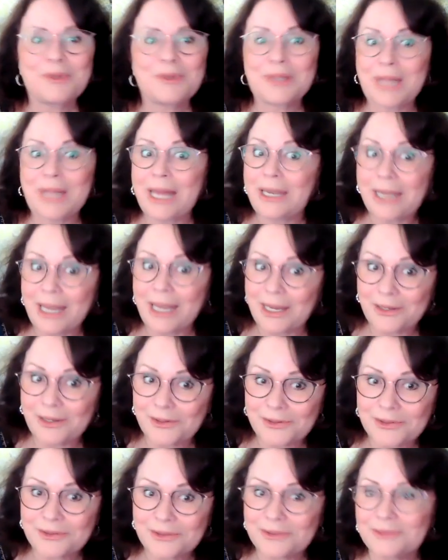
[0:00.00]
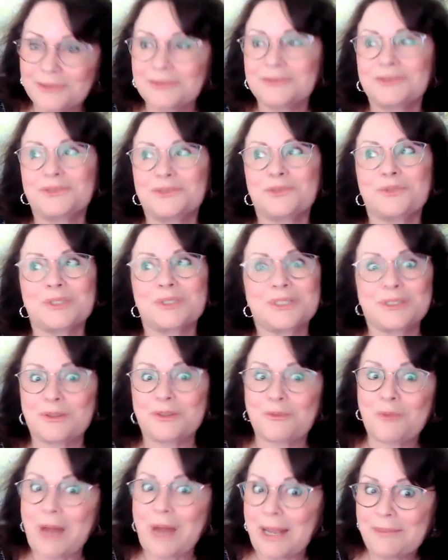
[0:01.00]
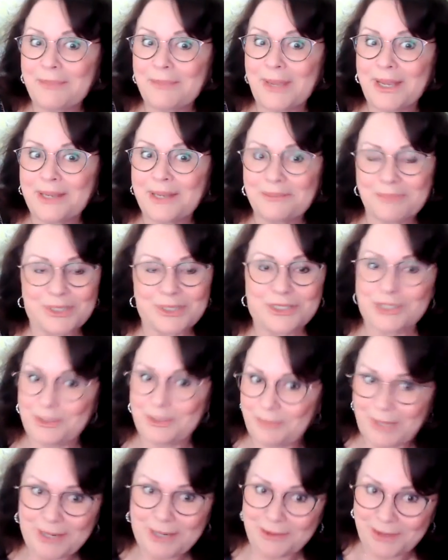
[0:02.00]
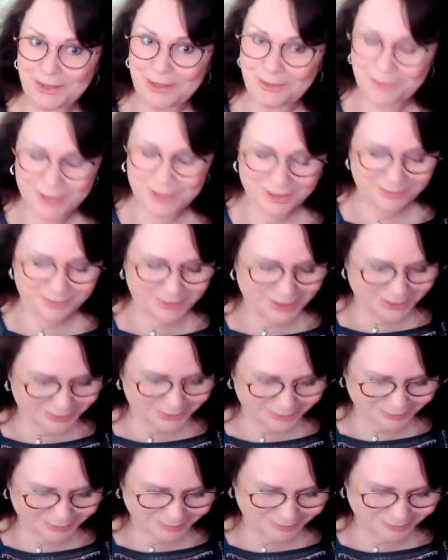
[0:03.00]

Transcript: with that anger towards the white man, but she married a white man.